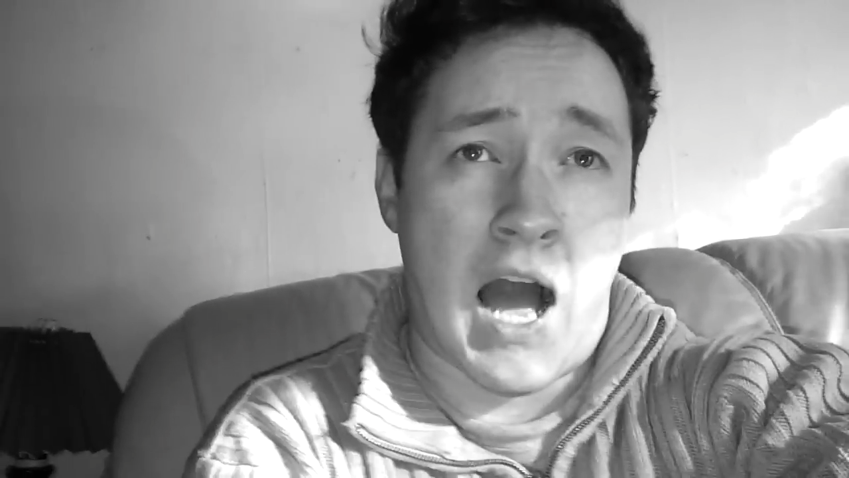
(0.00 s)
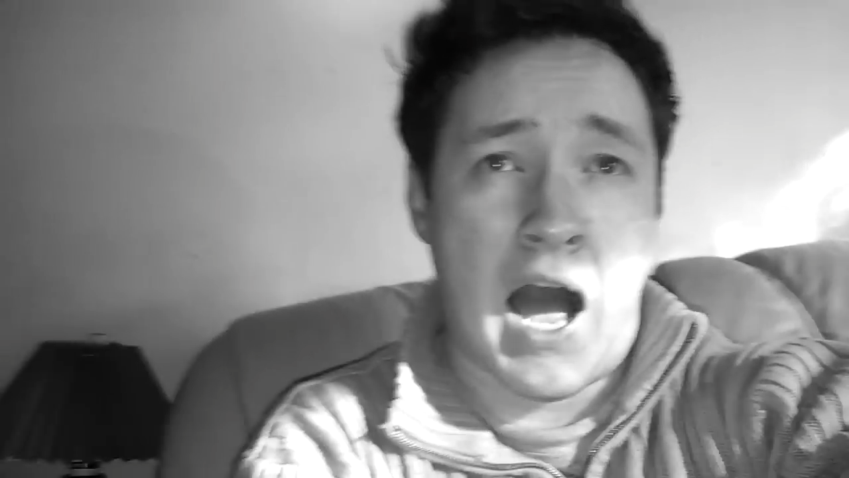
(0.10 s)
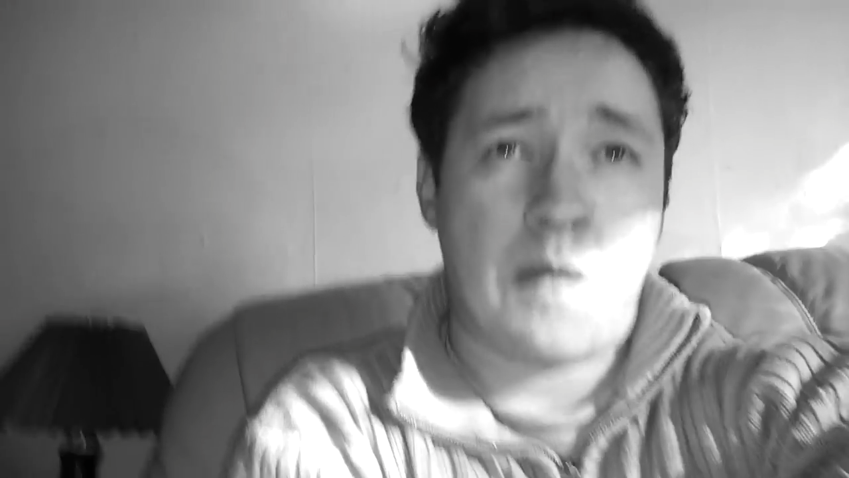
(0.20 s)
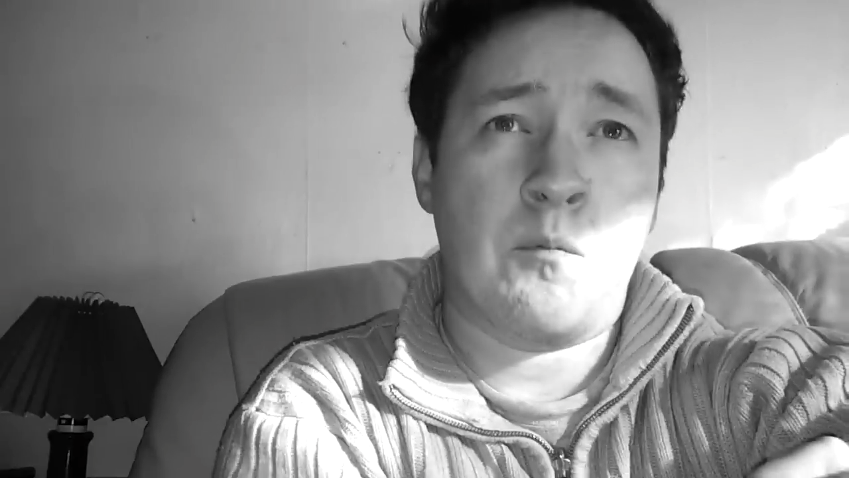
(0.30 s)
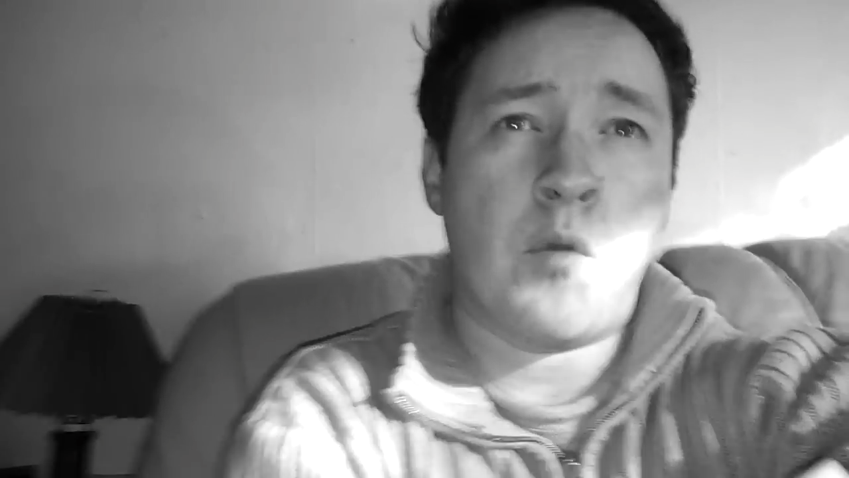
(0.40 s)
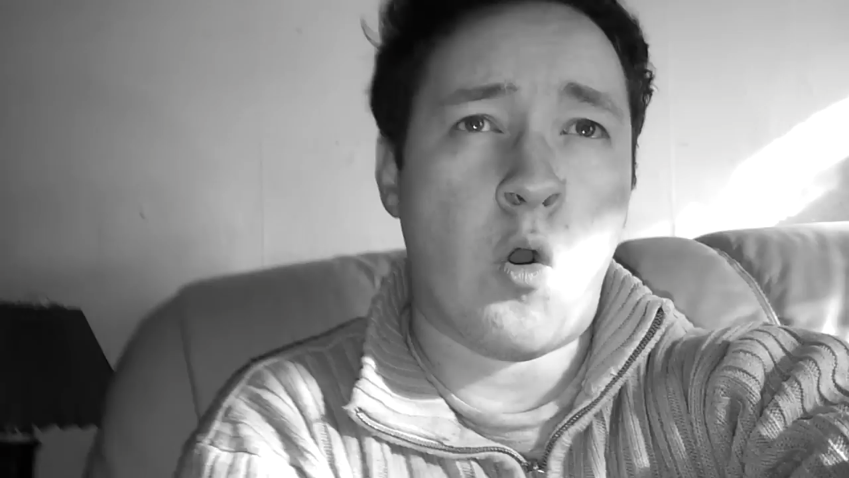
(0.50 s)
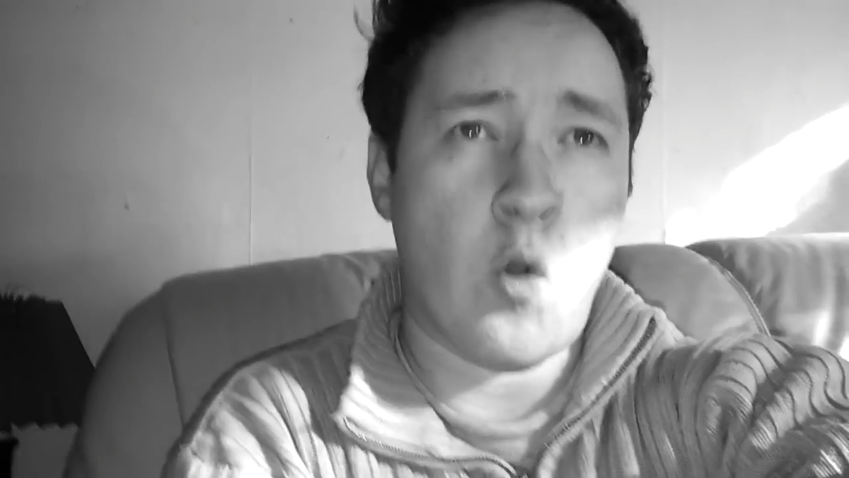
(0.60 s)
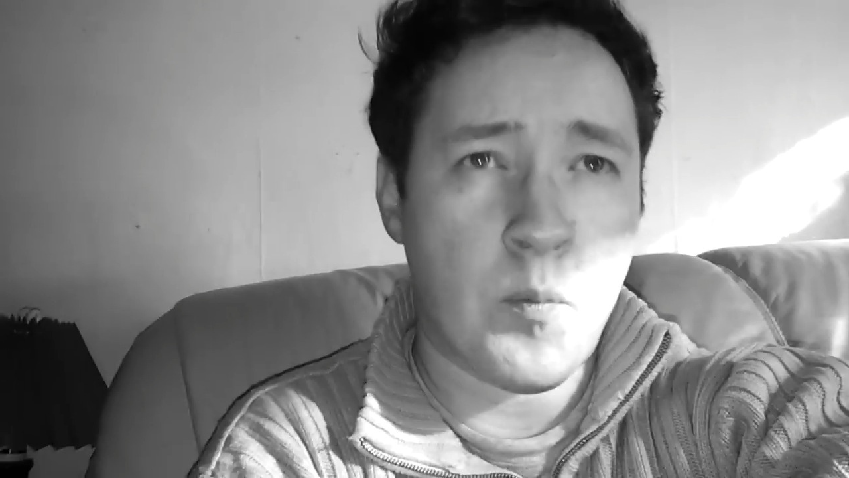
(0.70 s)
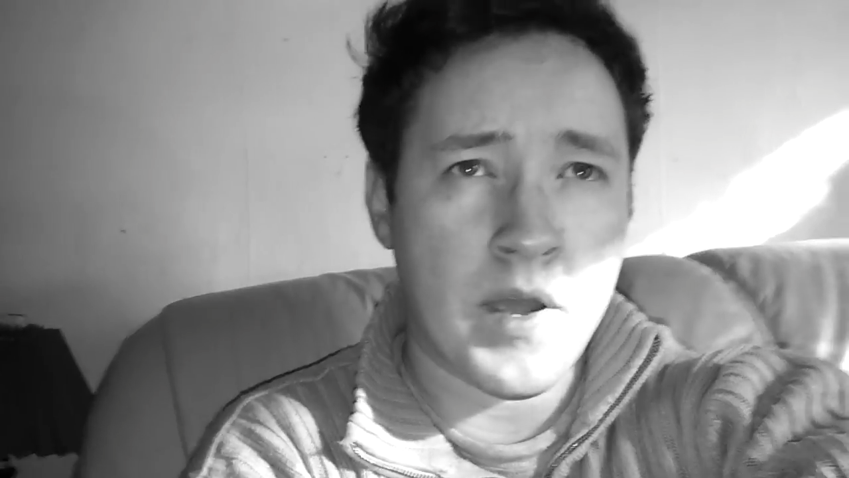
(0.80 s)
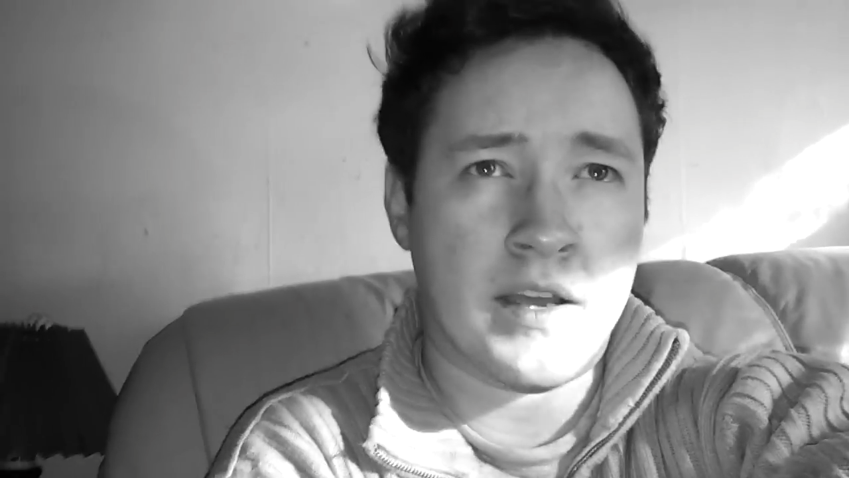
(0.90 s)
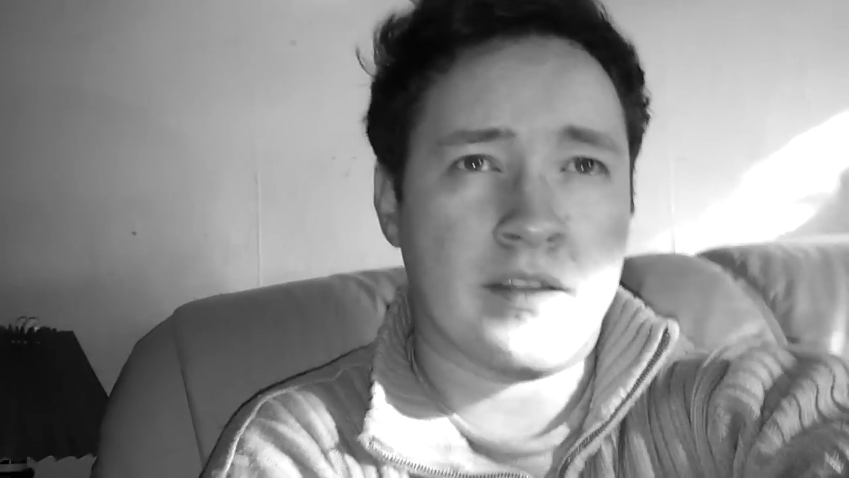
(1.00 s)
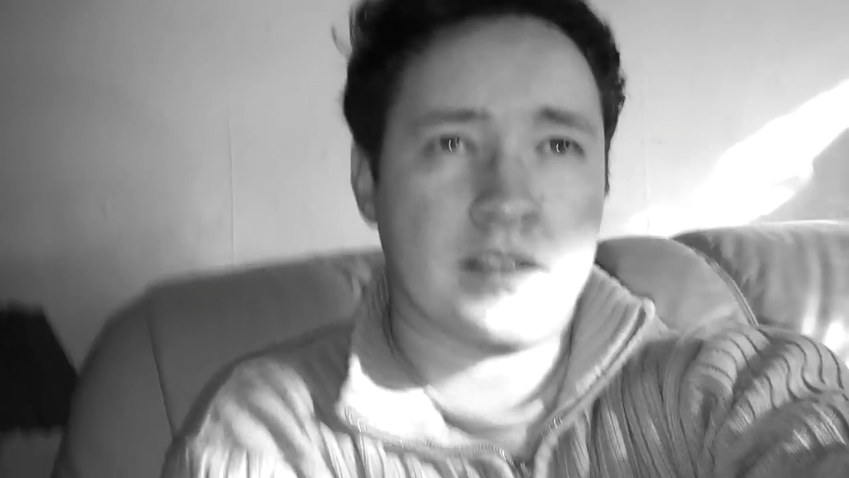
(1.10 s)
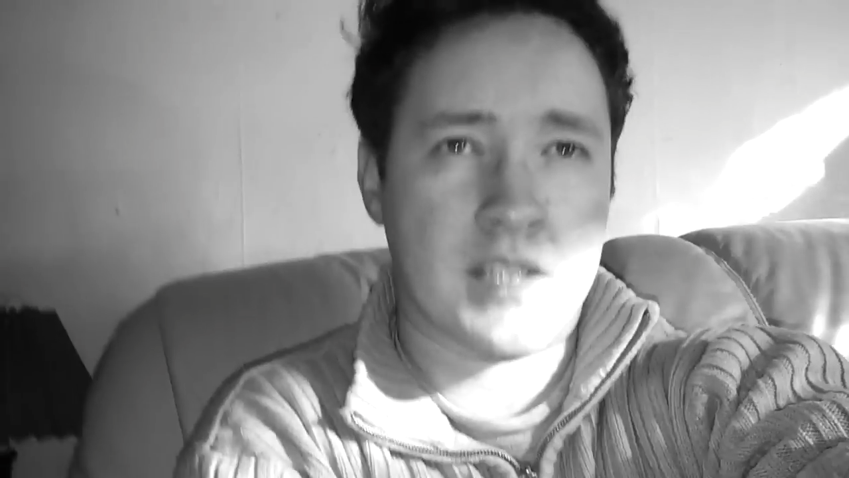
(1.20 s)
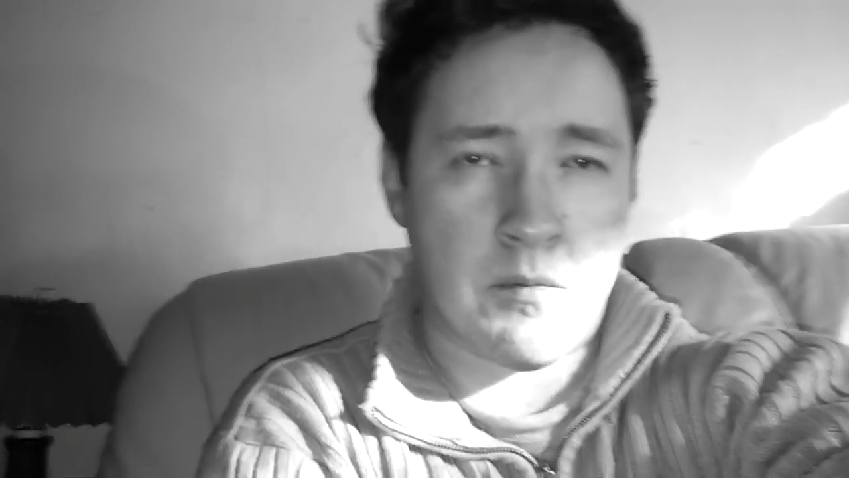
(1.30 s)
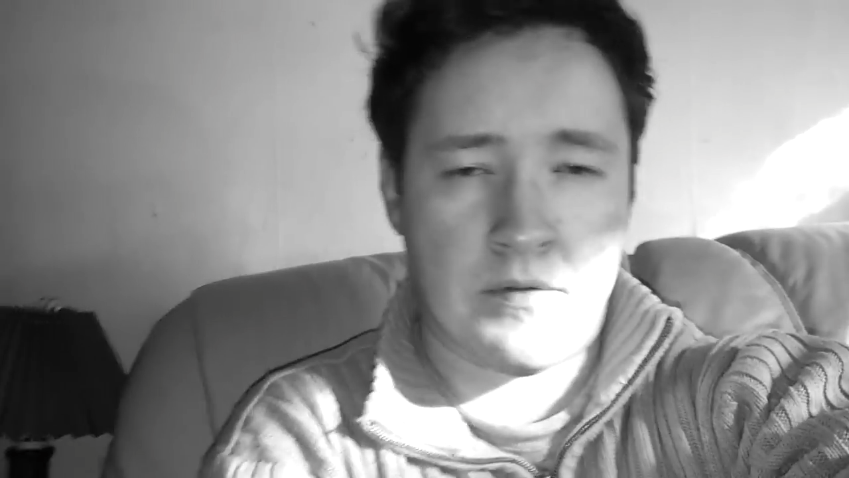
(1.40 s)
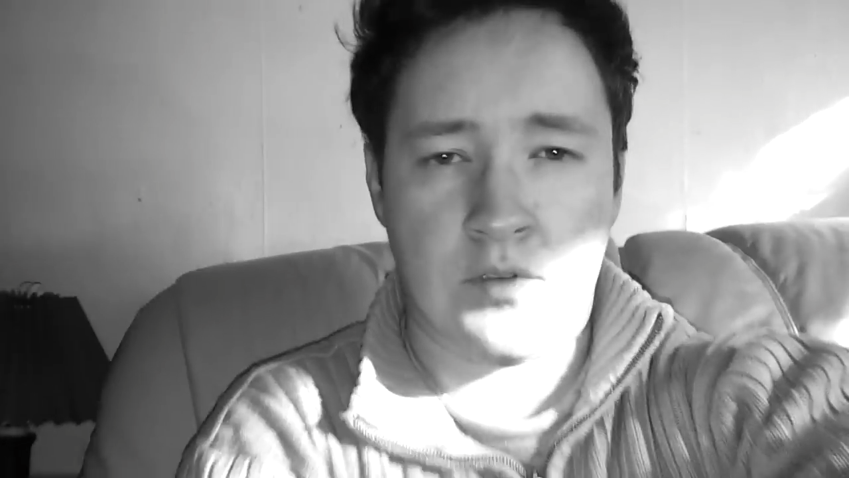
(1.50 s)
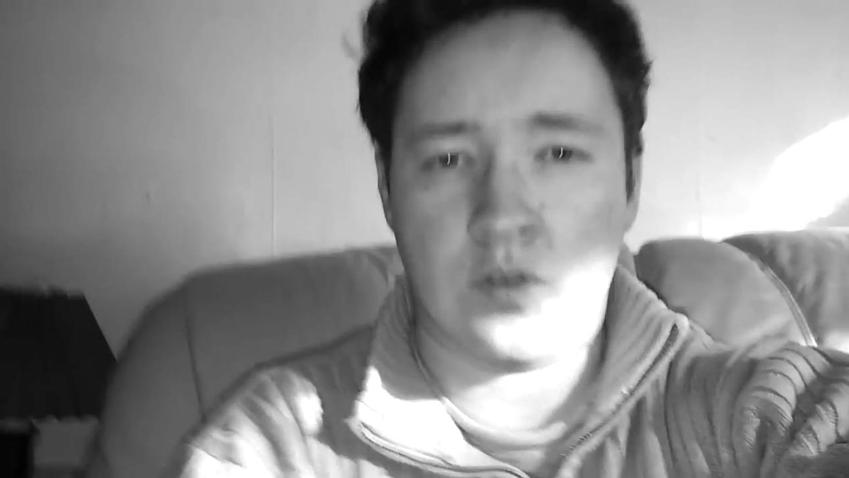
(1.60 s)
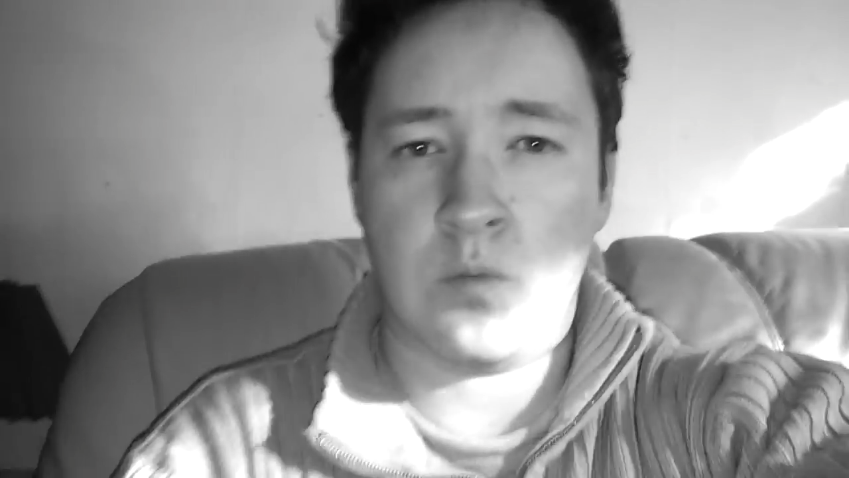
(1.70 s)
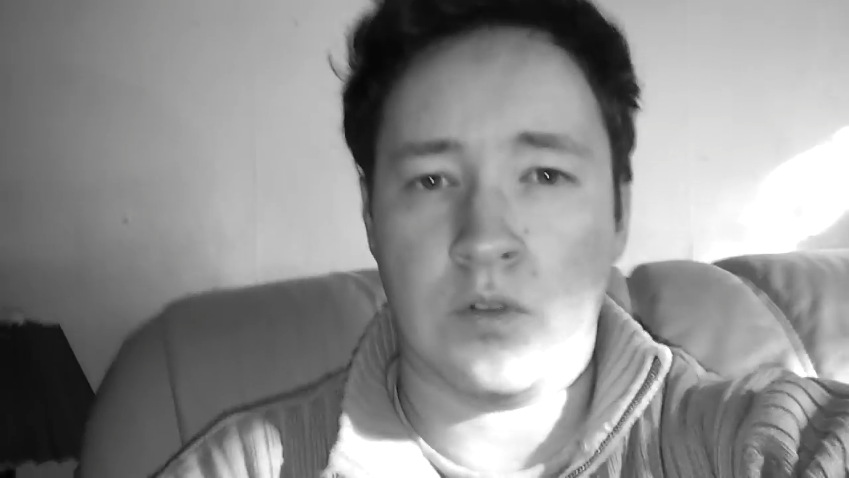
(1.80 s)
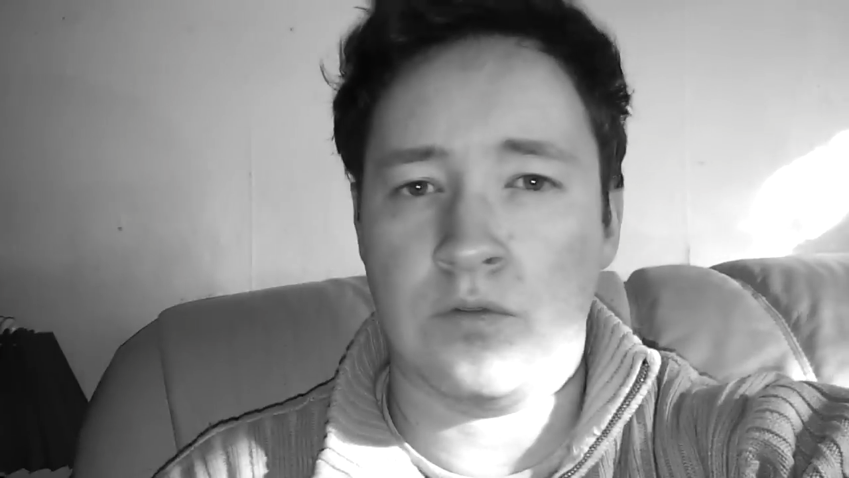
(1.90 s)
I'm hoping that some of you
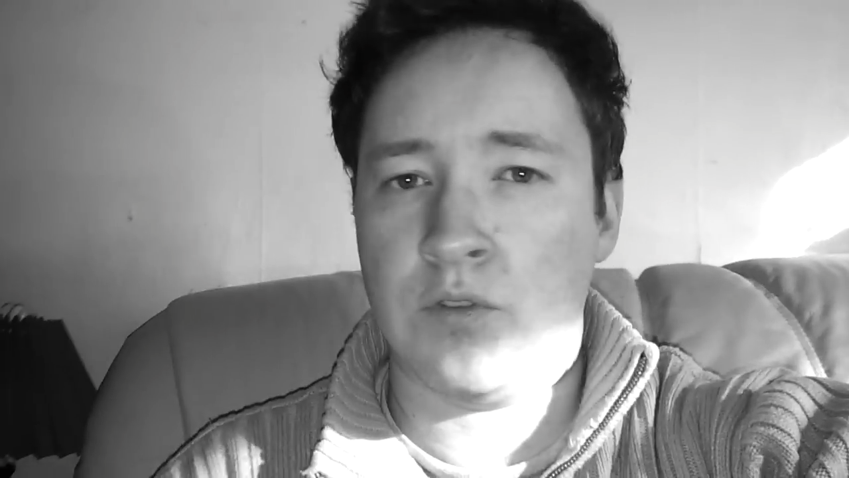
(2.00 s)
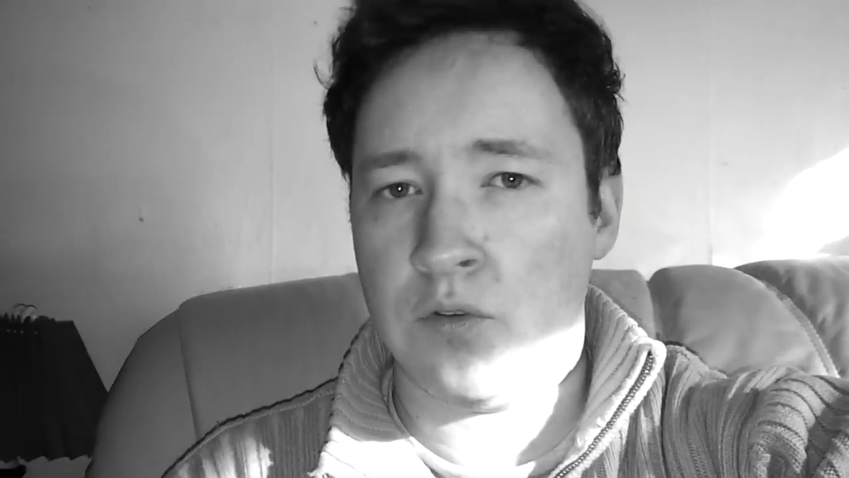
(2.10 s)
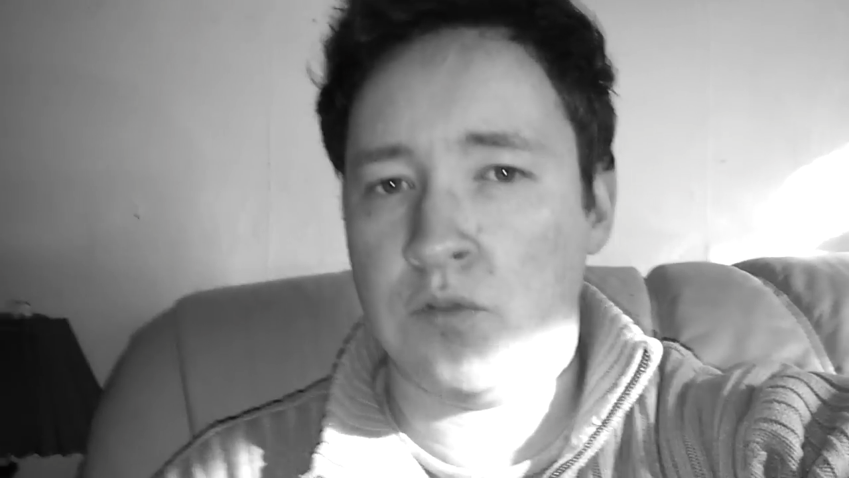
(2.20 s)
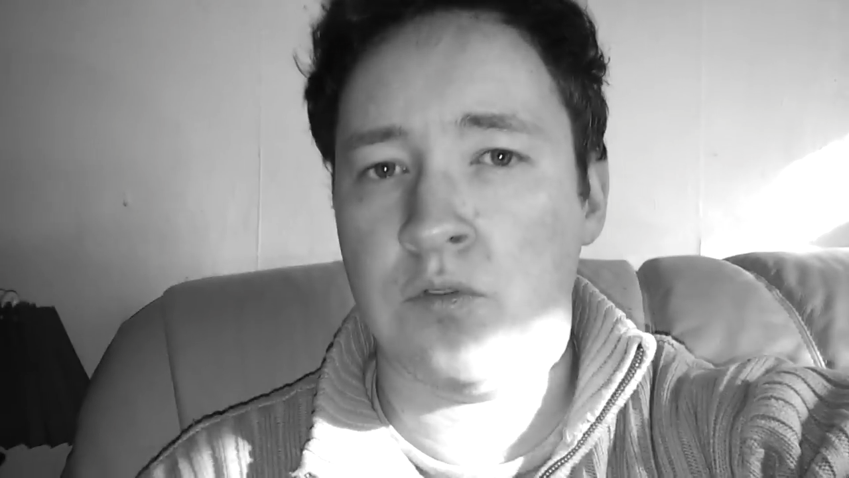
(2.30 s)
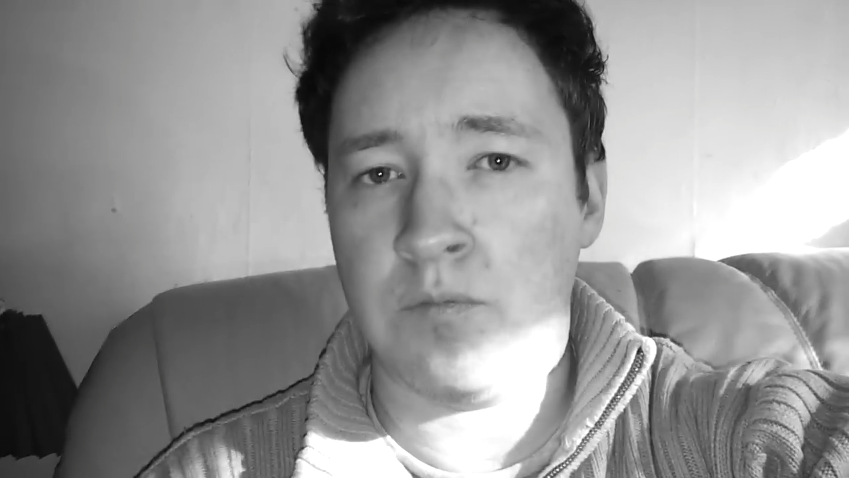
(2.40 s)
will do